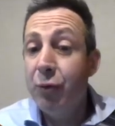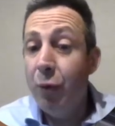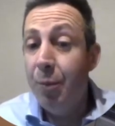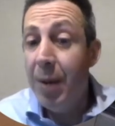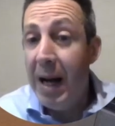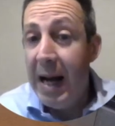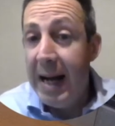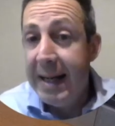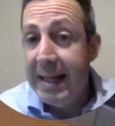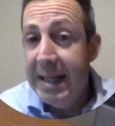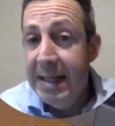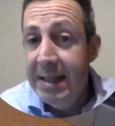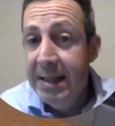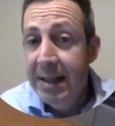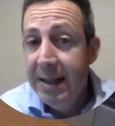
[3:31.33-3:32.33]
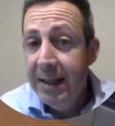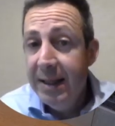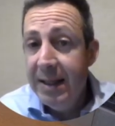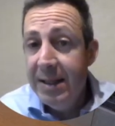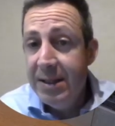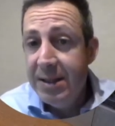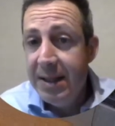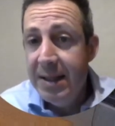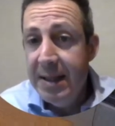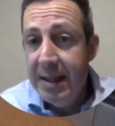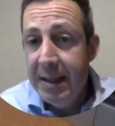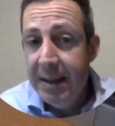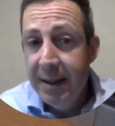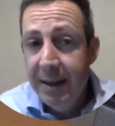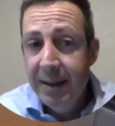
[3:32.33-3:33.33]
Park in Sydney.